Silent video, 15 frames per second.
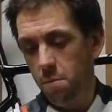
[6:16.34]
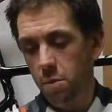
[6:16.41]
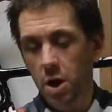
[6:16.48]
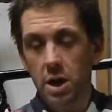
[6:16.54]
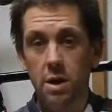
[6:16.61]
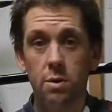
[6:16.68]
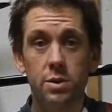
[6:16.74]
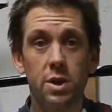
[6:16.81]

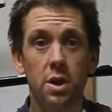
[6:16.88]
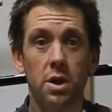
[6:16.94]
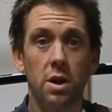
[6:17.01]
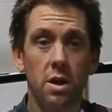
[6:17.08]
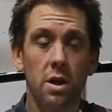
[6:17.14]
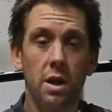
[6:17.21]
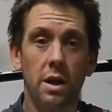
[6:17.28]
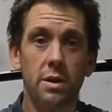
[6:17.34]
But it was
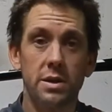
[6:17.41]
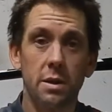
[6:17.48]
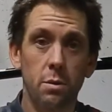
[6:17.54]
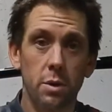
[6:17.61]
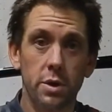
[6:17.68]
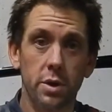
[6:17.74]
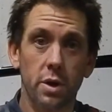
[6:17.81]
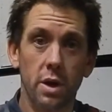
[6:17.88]
good, and I was
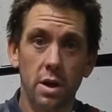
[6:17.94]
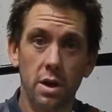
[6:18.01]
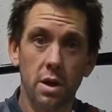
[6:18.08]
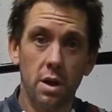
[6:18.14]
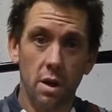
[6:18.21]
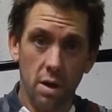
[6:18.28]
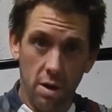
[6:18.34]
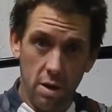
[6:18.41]
able to do it.
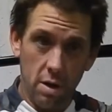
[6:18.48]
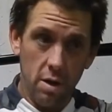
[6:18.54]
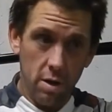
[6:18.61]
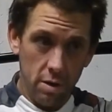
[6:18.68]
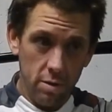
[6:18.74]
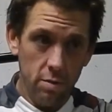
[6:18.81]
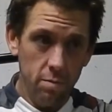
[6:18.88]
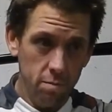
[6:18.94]

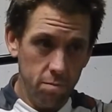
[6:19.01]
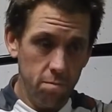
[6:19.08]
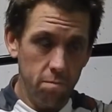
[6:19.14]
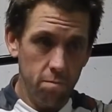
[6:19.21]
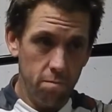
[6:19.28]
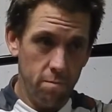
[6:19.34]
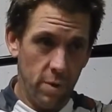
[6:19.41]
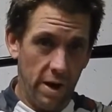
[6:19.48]

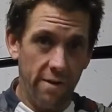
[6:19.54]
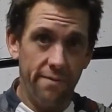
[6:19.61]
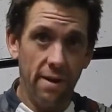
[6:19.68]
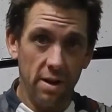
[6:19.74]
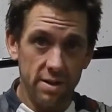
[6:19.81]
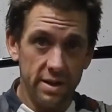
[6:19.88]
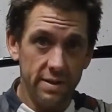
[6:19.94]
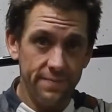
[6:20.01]
But I
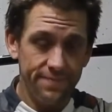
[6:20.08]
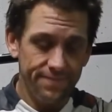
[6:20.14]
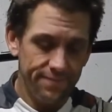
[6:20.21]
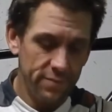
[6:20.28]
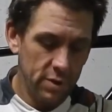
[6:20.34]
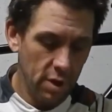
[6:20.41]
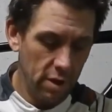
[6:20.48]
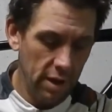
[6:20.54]
felt it,
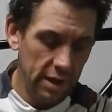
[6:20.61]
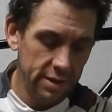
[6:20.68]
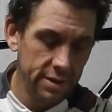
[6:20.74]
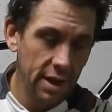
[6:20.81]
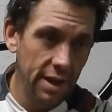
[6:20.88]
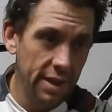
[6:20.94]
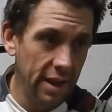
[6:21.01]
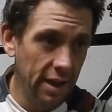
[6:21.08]
so that's,
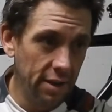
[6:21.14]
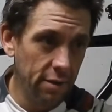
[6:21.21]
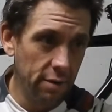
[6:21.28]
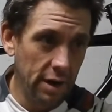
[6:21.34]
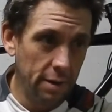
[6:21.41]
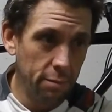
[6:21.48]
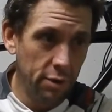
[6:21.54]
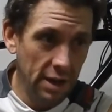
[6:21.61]
I think, the
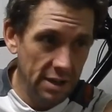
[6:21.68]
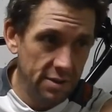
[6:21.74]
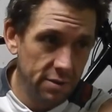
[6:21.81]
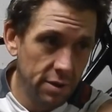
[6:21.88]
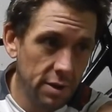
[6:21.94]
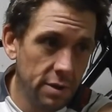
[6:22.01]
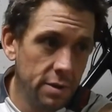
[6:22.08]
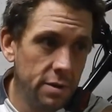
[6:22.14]
right
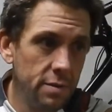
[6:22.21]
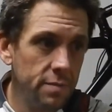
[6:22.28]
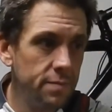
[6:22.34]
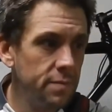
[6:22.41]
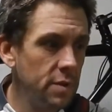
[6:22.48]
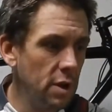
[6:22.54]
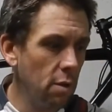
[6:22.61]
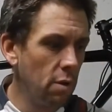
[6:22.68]
place
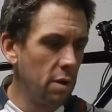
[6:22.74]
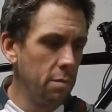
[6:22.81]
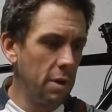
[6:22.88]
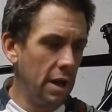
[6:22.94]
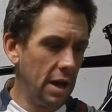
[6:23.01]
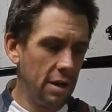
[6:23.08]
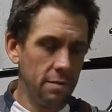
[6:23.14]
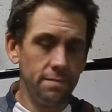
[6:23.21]
you want to
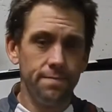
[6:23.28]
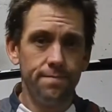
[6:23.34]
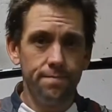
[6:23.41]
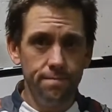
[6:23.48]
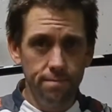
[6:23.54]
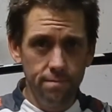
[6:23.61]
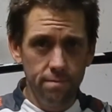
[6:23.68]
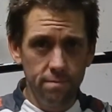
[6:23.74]
be at.
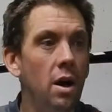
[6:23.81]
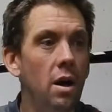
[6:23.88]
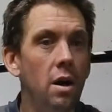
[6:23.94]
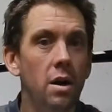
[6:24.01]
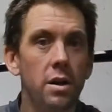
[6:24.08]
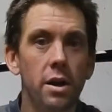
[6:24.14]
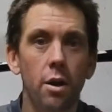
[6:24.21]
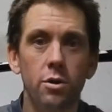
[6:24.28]

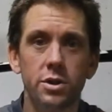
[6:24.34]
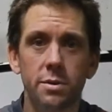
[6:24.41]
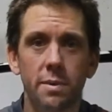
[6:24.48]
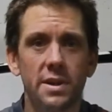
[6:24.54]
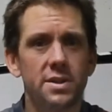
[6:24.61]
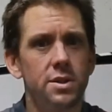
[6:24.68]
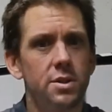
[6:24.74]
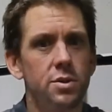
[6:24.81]
Coaching
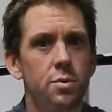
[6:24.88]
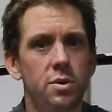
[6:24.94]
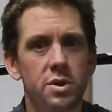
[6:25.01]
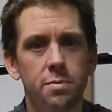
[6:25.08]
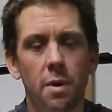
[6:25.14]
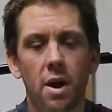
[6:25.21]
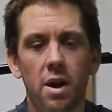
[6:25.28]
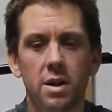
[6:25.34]
messages were
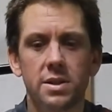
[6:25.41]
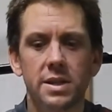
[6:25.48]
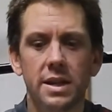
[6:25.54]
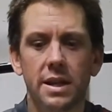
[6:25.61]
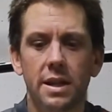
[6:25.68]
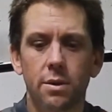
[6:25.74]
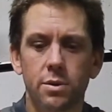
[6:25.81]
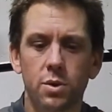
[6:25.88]
spot on
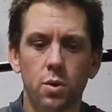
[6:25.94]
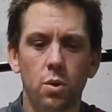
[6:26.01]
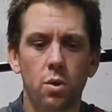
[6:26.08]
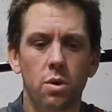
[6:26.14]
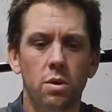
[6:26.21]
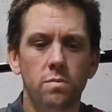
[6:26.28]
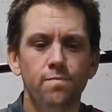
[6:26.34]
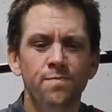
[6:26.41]
today. That was
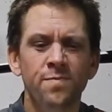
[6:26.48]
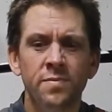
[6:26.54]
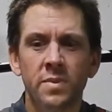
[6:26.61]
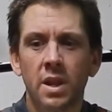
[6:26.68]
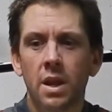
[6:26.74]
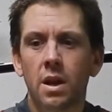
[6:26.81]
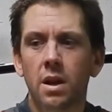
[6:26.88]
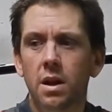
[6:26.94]
cool.
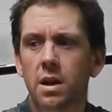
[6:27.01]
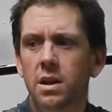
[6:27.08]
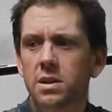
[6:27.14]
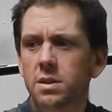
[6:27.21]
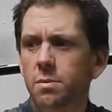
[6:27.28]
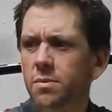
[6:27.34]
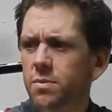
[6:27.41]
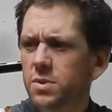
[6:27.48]

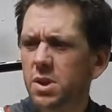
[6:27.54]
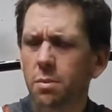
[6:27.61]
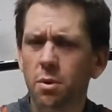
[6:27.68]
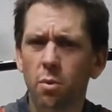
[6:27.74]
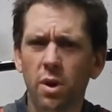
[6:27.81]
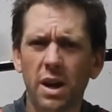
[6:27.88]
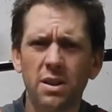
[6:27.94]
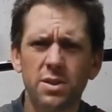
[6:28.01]
Some of the
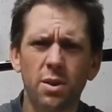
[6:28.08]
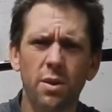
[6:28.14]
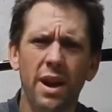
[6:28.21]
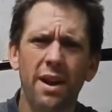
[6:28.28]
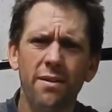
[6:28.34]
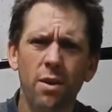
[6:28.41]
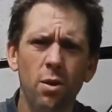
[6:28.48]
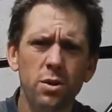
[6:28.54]
workouts don't
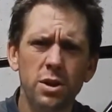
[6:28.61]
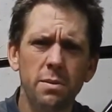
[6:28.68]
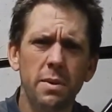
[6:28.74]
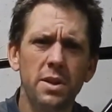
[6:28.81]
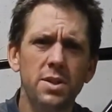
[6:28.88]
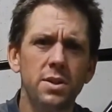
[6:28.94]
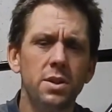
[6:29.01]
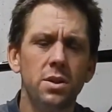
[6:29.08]
have coaching
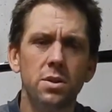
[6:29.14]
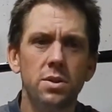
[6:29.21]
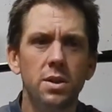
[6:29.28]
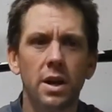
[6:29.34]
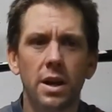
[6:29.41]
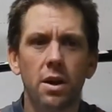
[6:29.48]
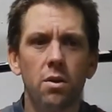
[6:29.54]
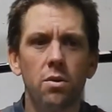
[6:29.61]
messages,
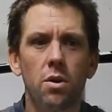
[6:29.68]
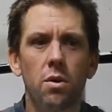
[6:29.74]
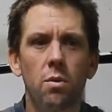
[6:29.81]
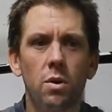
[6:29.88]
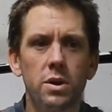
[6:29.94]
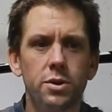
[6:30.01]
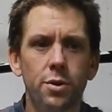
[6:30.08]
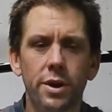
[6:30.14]
and I don't know
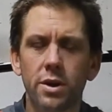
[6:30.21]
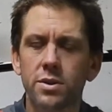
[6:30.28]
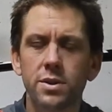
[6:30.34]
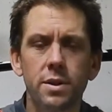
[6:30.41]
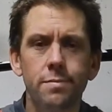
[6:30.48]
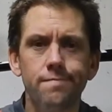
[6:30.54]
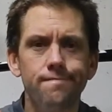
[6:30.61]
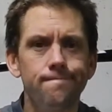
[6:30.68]
what triggers
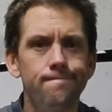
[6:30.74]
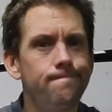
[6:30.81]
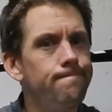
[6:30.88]
them.